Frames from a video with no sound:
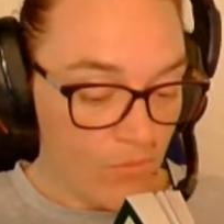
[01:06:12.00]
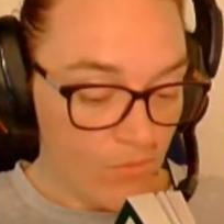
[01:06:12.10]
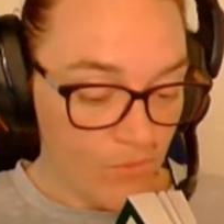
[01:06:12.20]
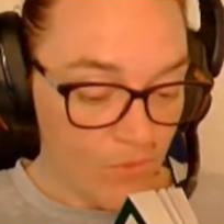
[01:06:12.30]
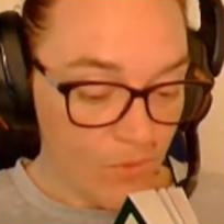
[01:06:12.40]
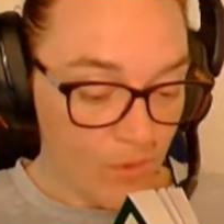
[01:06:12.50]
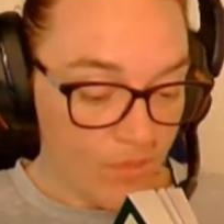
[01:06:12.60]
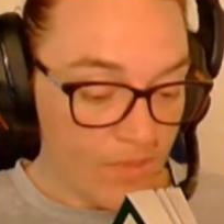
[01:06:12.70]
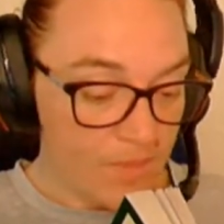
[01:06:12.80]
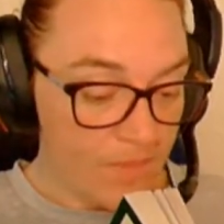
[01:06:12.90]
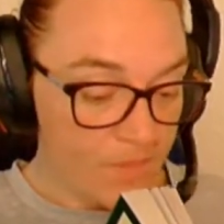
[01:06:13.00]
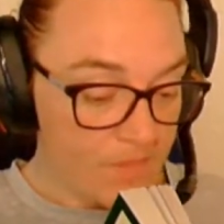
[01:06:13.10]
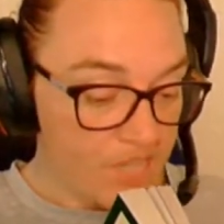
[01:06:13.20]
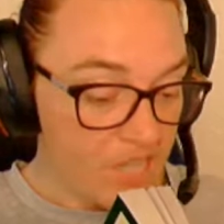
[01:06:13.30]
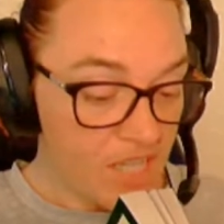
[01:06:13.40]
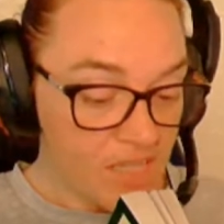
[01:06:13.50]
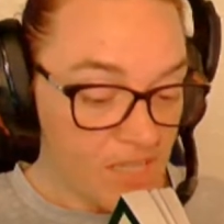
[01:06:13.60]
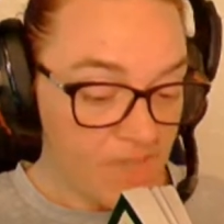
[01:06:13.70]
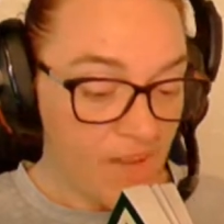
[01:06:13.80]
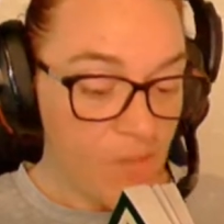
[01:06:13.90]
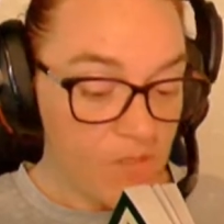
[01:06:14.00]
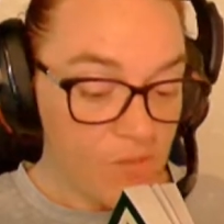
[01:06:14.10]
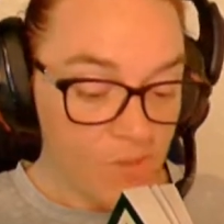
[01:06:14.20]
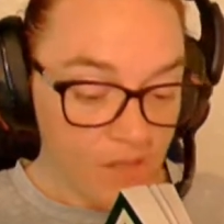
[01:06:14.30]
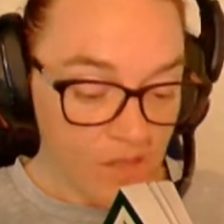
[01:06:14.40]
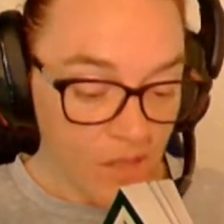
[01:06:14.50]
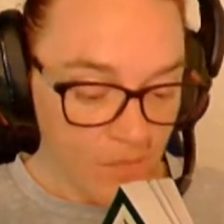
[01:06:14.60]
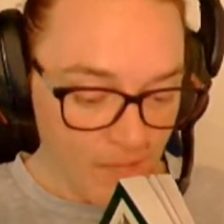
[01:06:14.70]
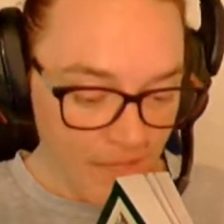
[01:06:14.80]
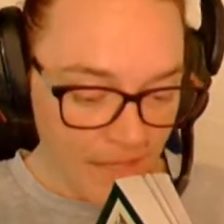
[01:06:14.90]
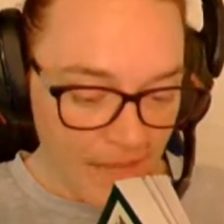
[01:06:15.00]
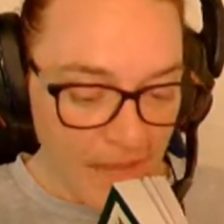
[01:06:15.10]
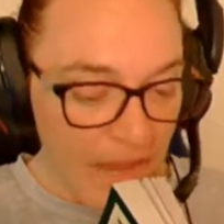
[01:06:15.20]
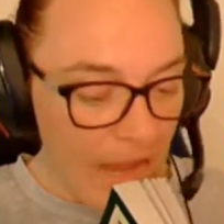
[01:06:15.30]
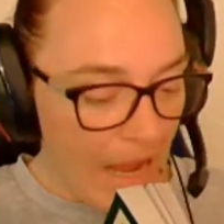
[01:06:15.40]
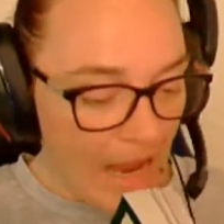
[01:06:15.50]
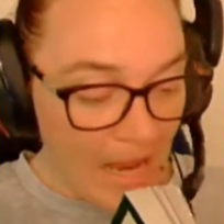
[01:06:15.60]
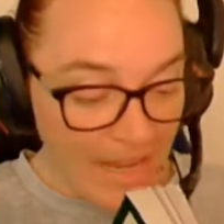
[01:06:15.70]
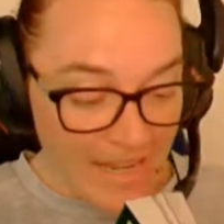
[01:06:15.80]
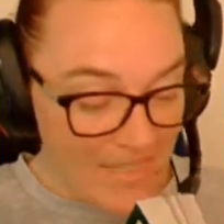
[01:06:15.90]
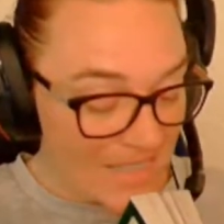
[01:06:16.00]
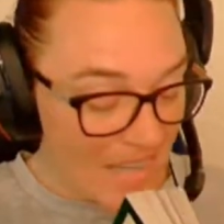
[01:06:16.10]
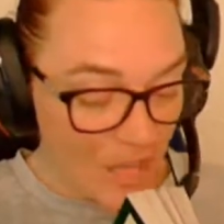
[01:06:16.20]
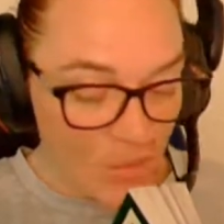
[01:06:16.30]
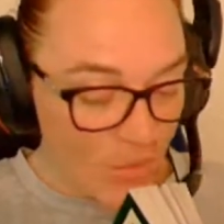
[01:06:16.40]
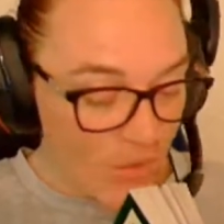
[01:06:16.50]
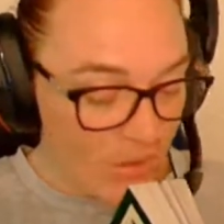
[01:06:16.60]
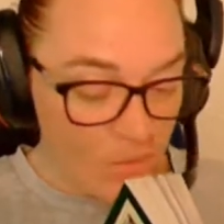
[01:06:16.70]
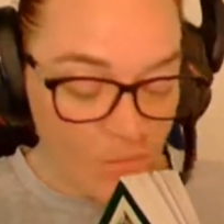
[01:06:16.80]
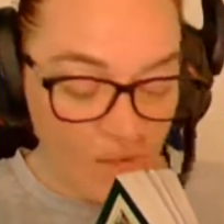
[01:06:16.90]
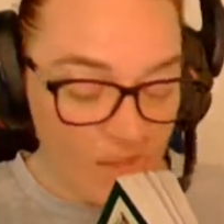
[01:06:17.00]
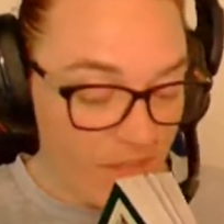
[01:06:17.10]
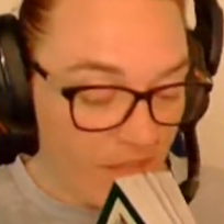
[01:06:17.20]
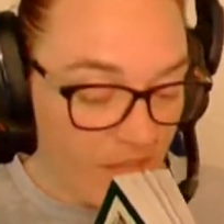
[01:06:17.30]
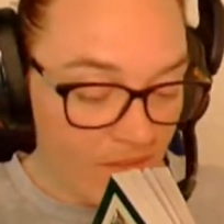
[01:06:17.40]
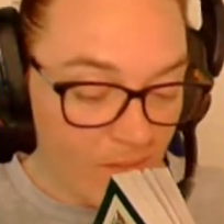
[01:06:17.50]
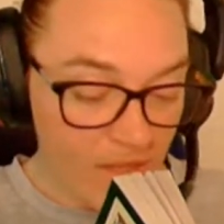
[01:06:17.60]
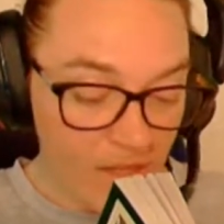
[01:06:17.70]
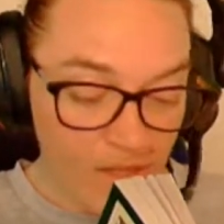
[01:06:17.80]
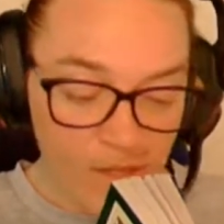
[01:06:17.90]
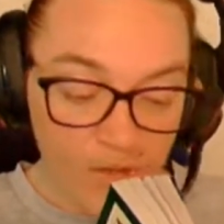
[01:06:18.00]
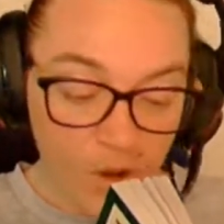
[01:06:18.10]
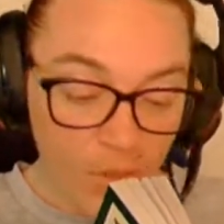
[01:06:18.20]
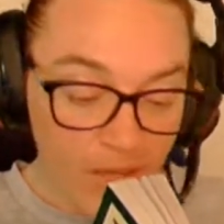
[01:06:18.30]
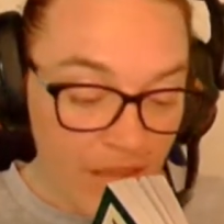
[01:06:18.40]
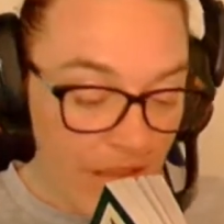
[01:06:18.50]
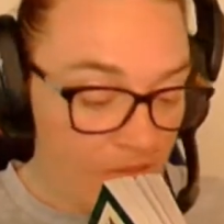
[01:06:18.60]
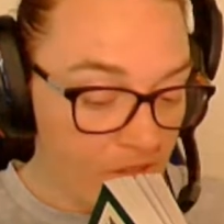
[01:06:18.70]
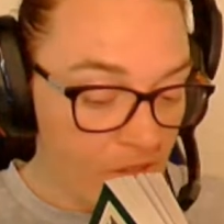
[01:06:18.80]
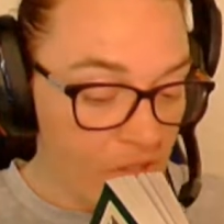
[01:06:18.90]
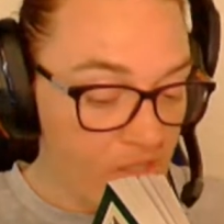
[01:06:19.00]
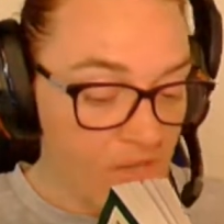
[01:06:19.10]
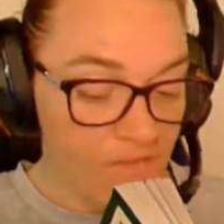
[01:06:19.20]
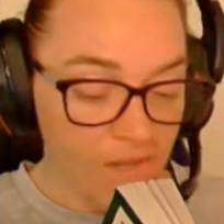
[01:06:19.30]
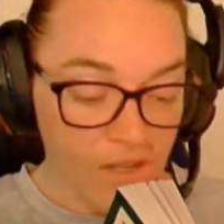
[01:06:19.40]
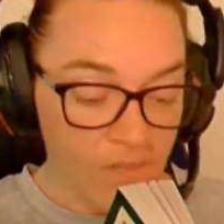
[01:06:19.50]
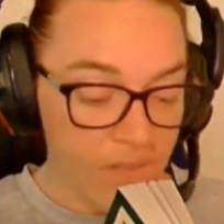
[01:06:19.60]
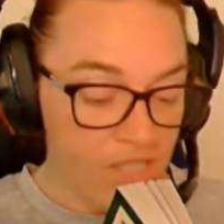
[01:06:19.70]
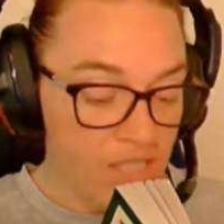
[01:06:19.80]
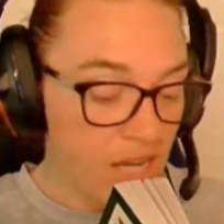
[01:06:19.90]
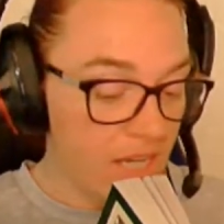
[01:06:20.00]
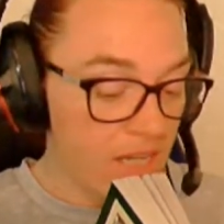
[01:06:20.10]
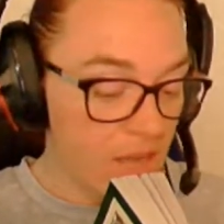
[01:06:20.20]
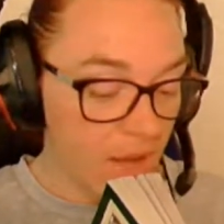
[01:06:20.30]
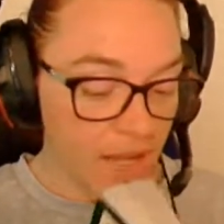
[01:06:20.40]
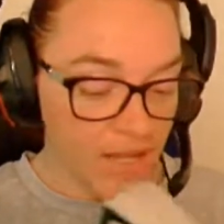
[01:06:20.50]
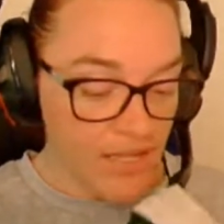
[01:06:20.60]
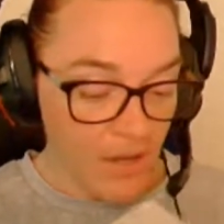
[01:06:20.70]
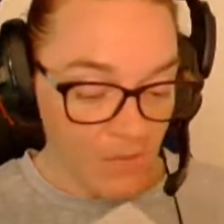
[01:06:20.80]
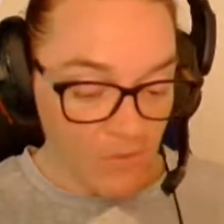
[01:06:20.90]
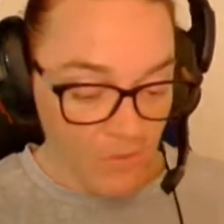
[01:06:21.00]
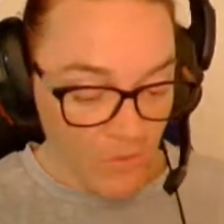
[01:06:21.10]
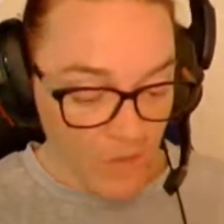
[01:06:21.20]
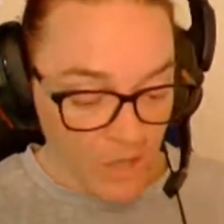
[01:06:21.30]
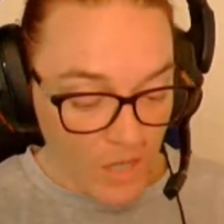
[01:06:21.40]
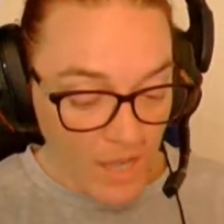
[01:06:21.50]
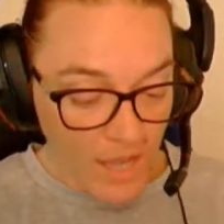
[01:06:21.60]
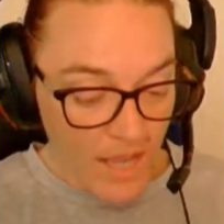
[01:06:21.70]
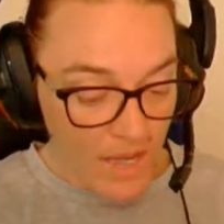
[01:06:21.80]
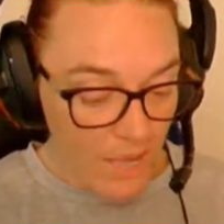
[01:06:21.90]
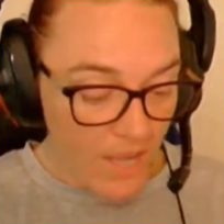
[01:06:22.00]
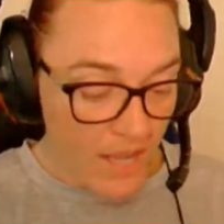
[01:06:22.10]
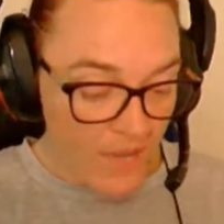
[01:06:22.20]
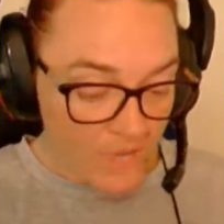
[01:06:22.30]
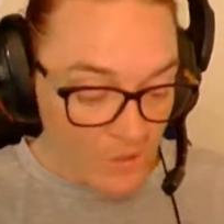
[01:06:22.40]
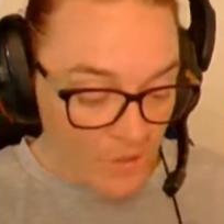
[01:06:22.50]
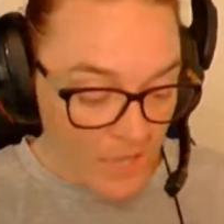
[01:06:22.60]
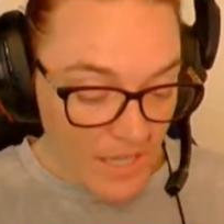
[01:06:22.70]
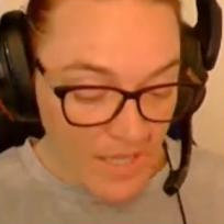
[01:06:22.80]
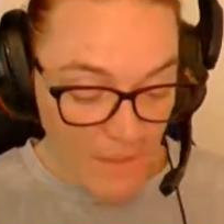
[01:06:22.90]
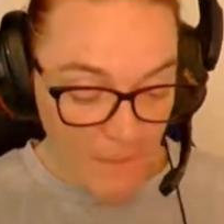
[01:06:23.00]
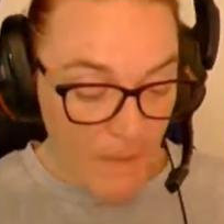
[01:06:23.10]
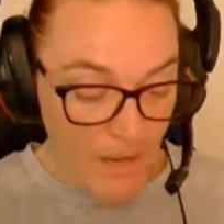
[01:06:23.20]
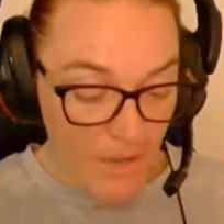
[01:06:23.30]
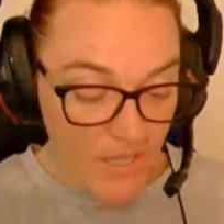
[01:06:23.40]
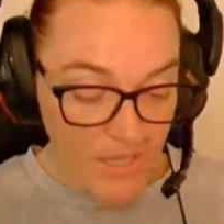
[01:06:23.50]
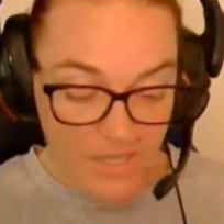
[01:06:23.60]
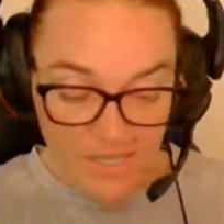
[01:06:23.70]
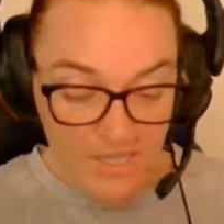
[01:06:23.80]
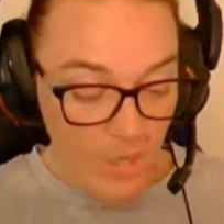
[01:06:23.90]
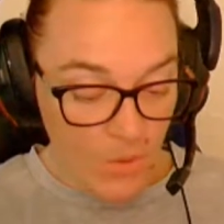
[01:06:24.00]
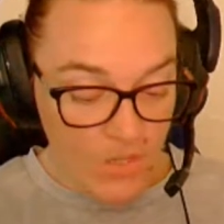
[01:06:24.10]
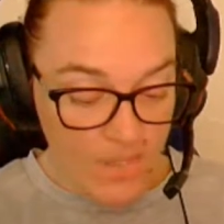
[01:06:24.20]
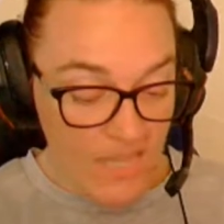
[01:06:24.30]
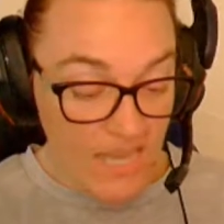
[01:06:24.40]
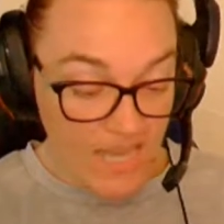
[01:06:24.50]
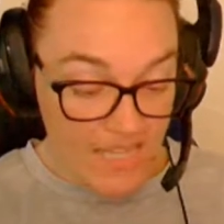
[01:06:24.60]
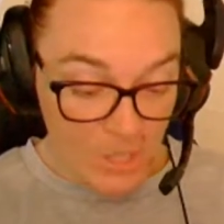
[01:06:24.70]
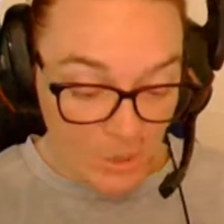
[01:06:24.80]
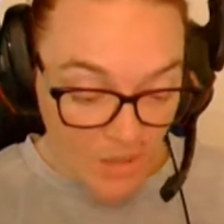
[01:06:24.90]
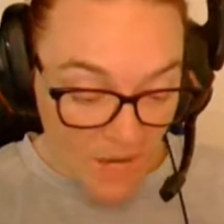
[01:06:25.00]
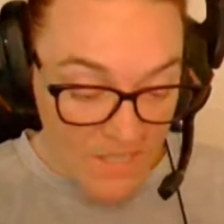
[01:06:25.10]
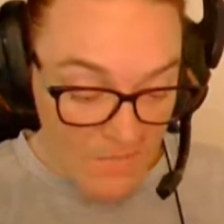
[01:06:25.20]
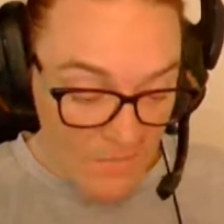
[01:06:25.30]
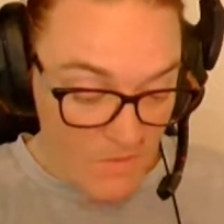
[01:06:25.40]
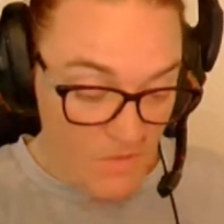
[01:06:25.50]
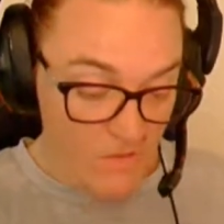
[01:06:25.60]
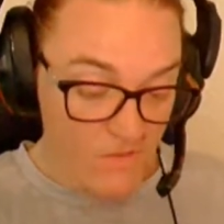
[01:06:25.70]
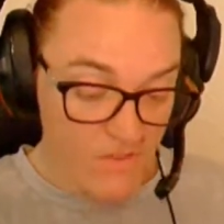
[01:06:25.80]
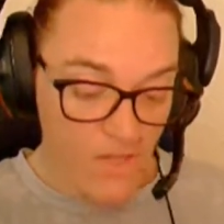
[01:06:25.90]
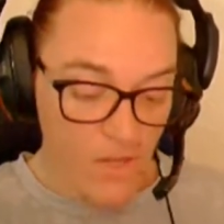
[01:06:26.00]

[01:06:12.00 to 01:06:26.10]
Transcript: Marilla. Just as if I was real company. I can't tell you what a thrill it gave me. Nobody ever used their very best china on my account before, and we had fruit cake and pound cake and doughnuts and two kinds of preserves.